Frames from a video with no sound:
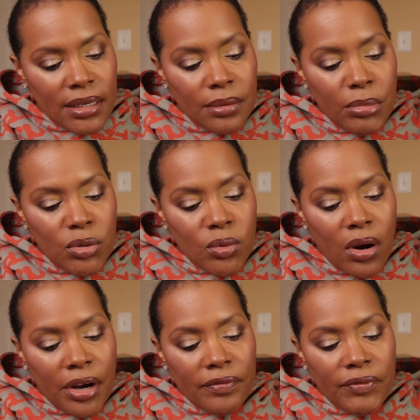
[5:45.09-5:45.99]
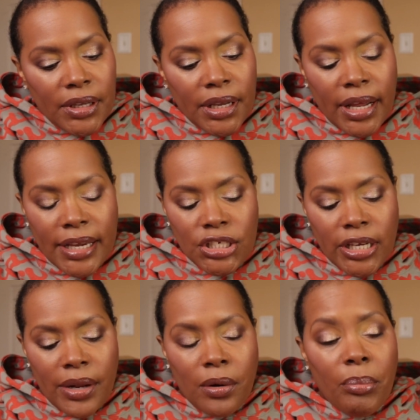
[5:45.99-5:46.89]
Moon Garden Vegan
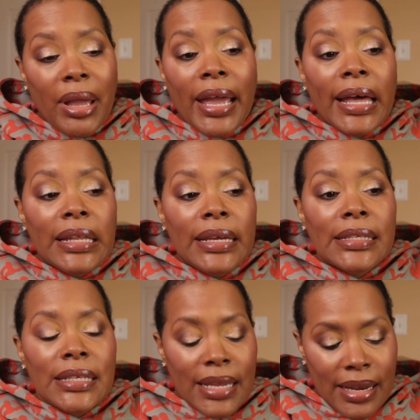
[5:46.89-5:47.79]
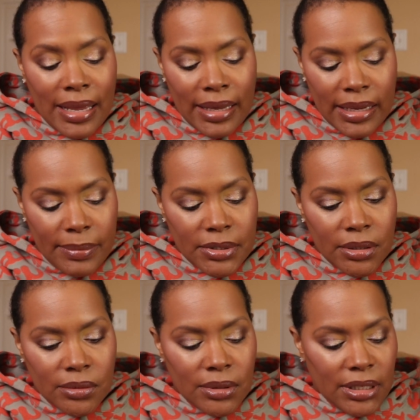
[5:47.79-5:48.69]
Eyeshadow Palette and
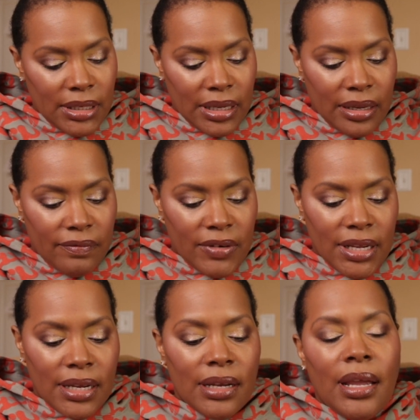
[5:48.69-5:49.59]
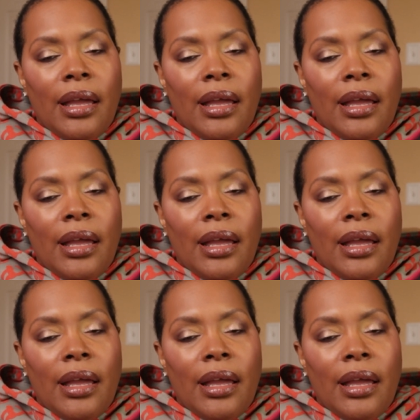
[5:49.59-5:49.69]
absolutely loved it.